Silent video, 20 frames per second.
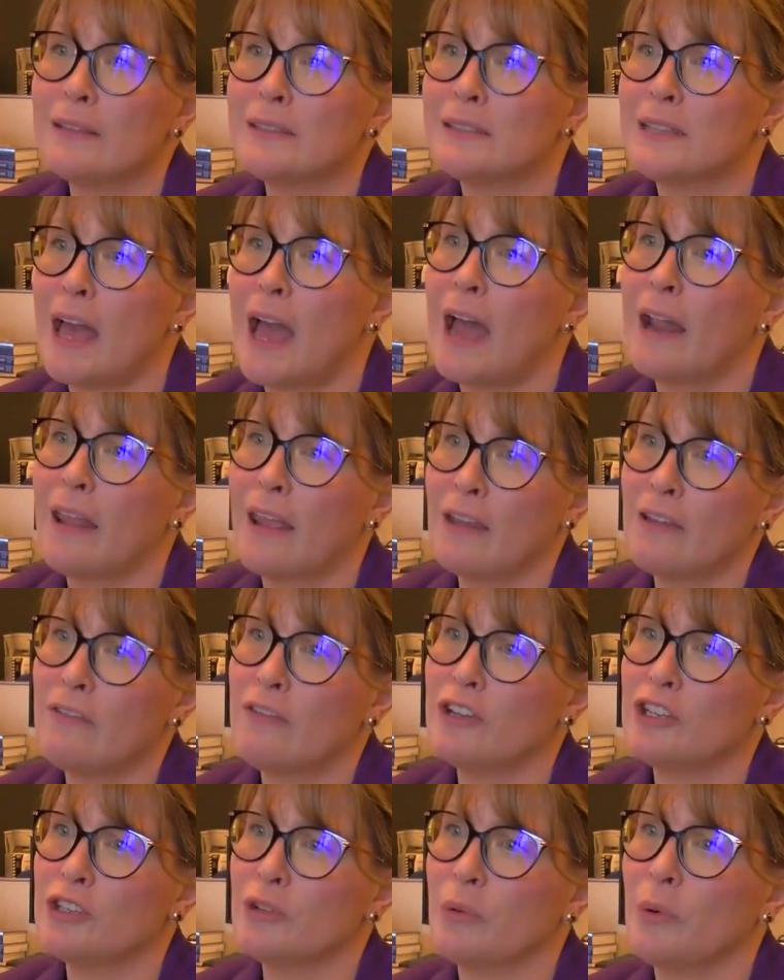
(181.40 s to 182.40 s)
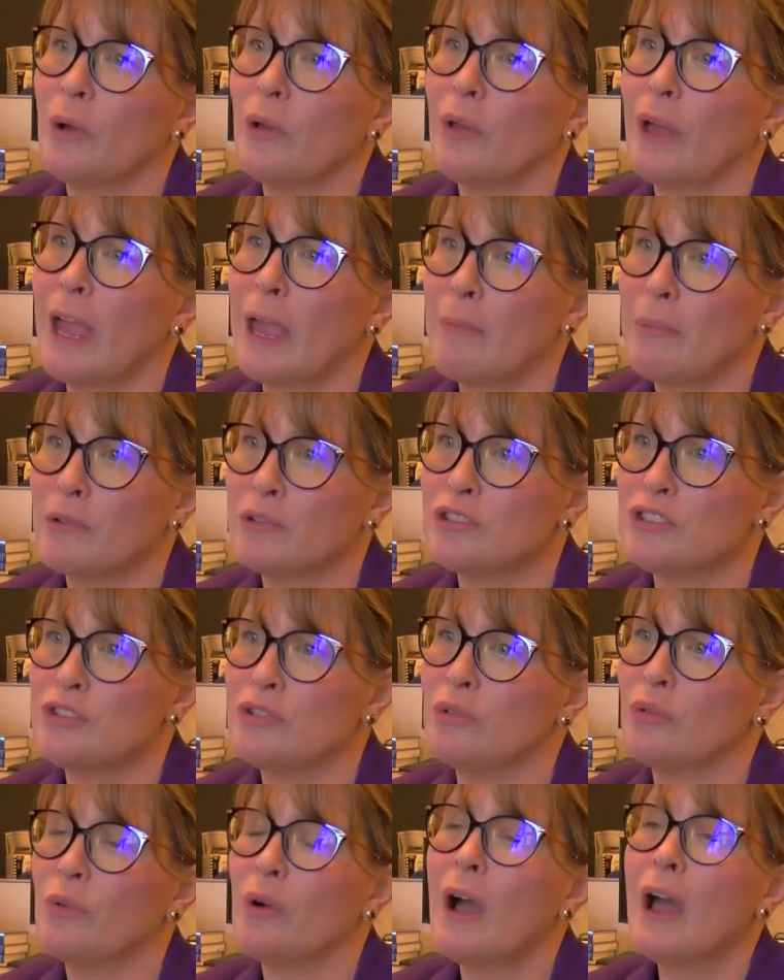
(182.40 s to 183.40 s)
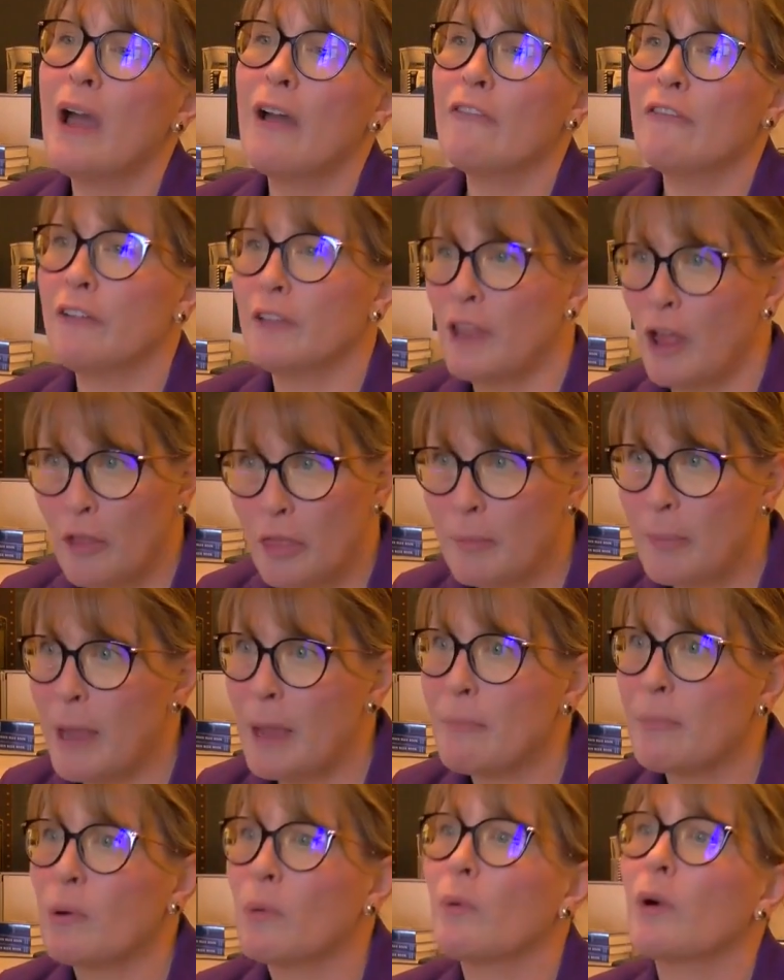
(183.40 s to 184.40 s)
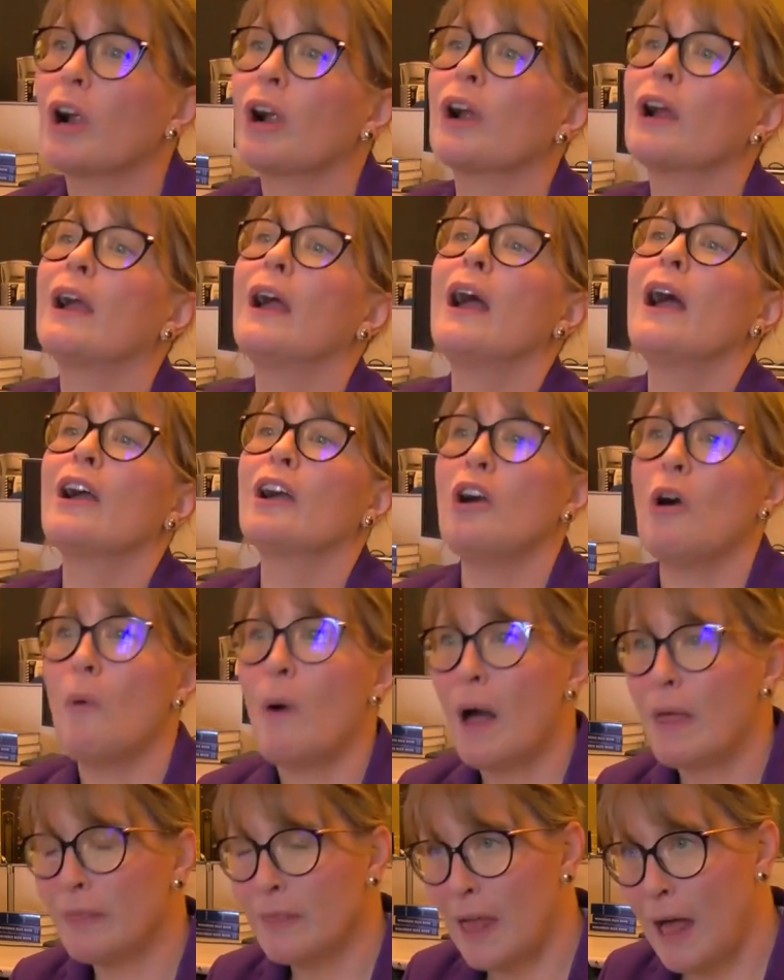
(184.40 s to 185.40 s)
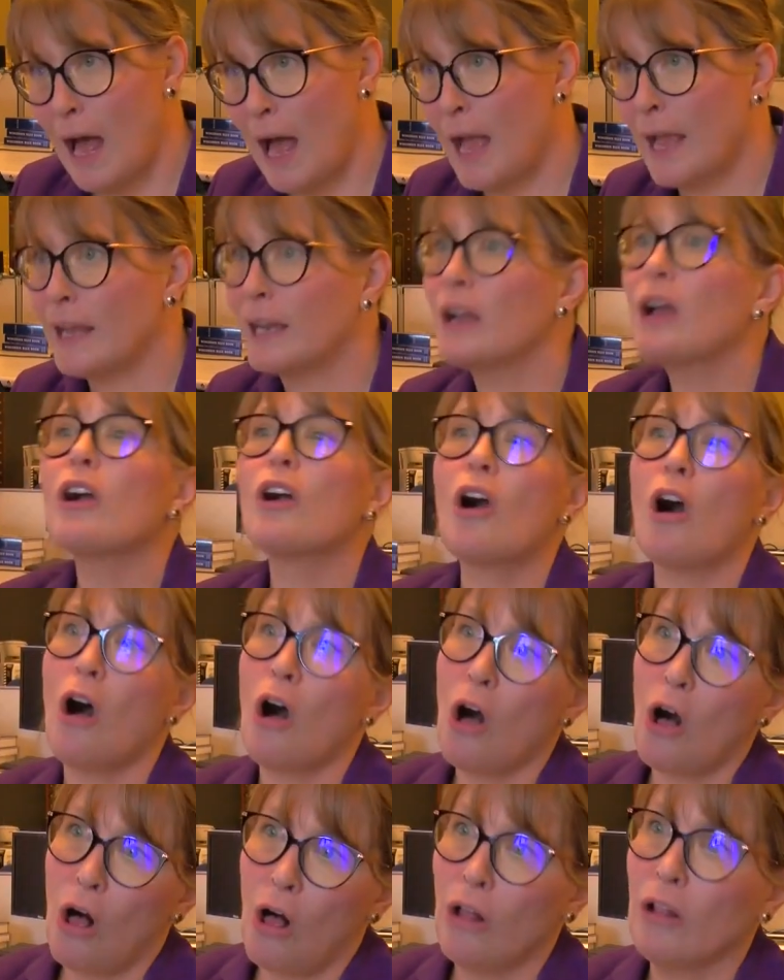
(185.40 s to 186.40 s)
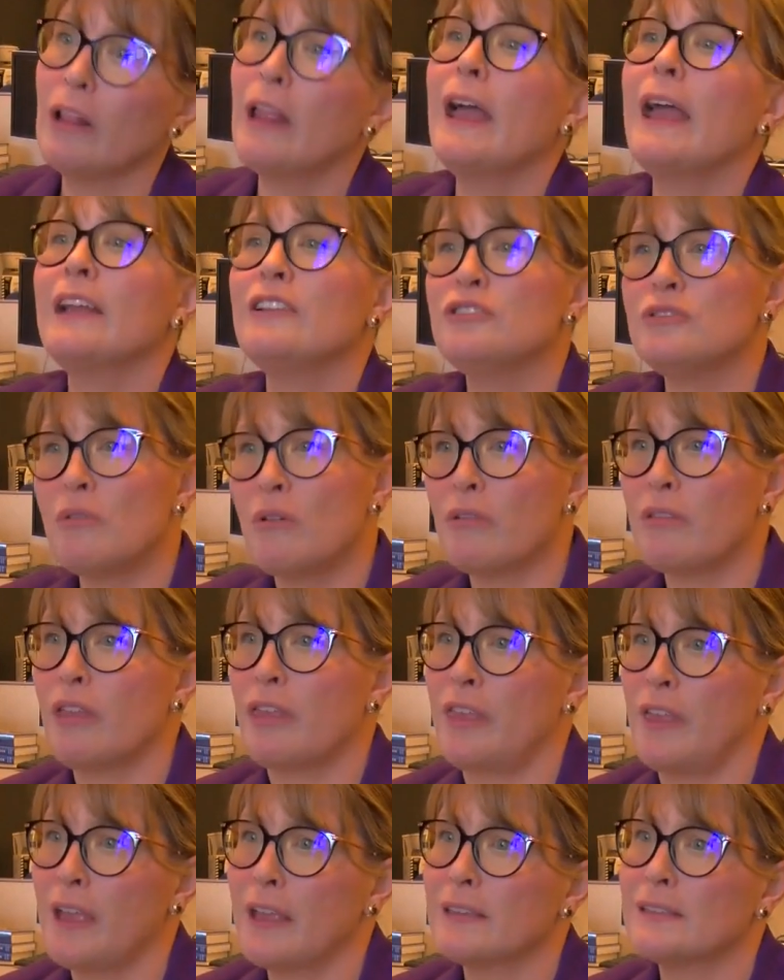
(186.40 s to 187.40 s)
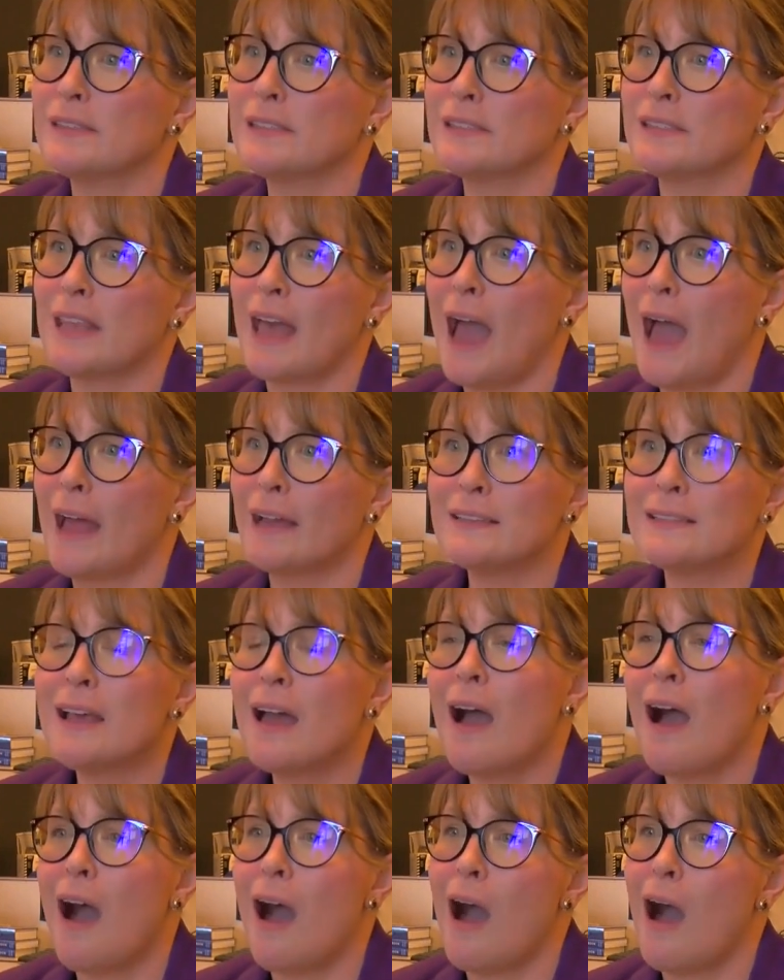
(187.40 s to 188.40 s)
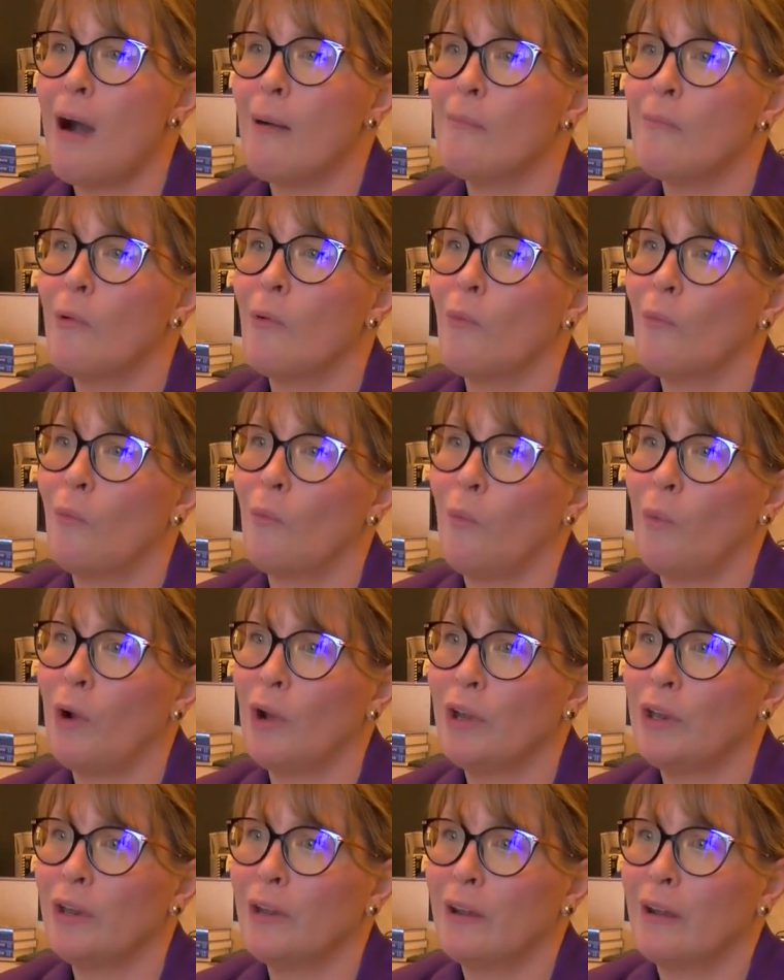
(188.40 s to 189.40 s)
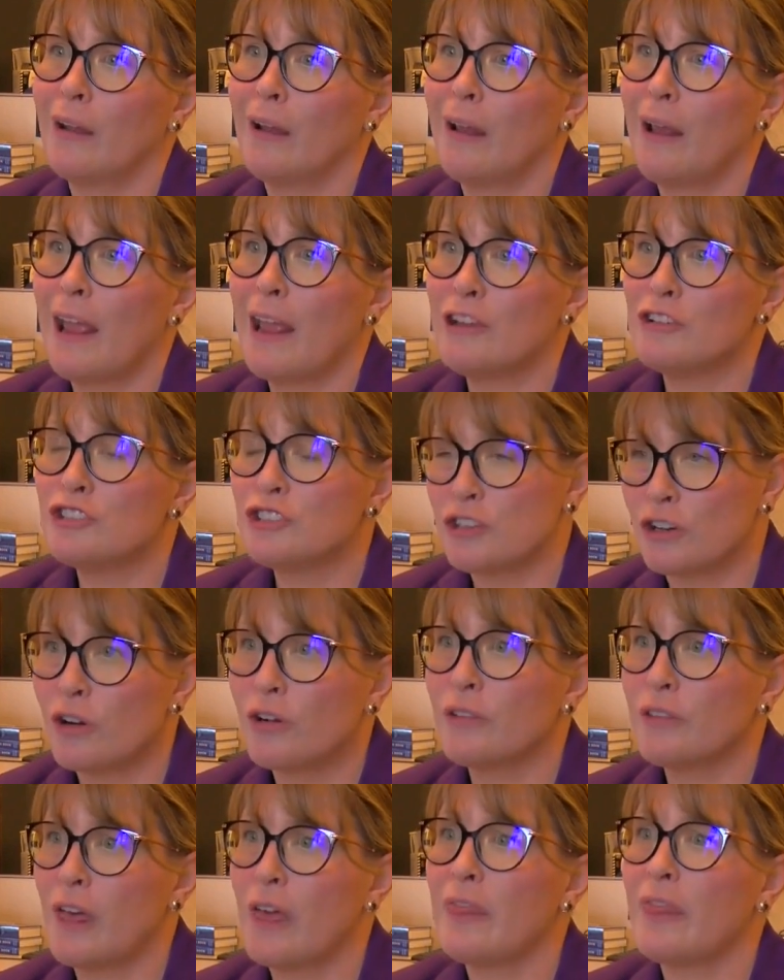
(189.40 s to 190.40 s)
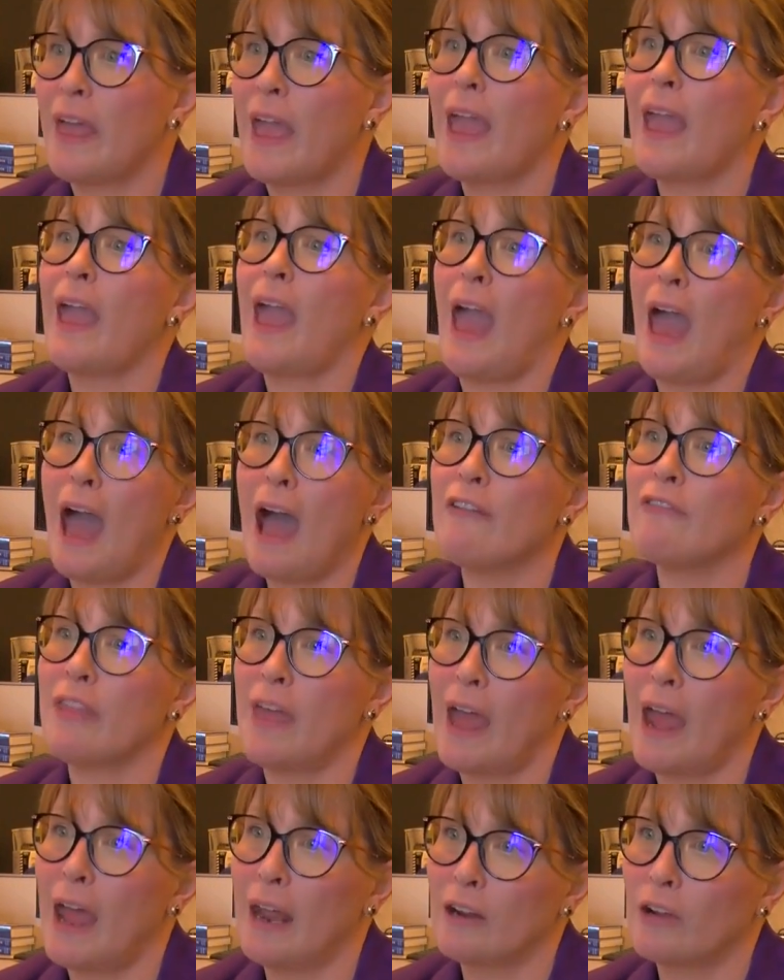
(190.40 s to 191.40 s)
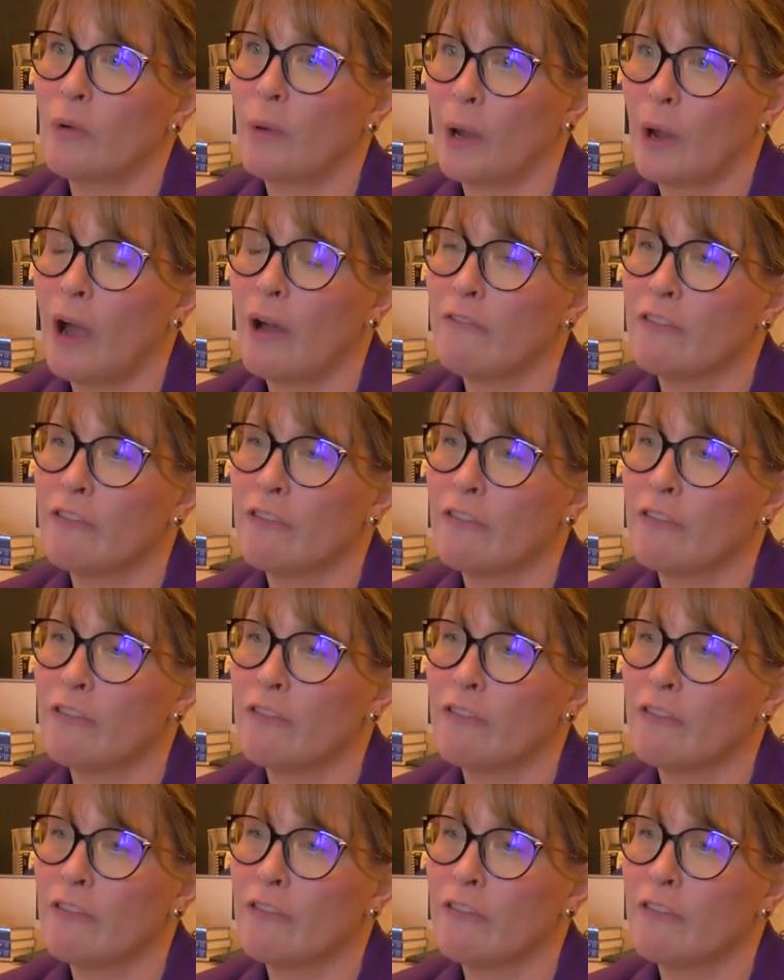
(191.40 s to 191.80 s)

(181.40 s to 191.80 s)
is that individual able to fill out the paperwork, go online, call, do all the things that um, would ensure that they have that adequate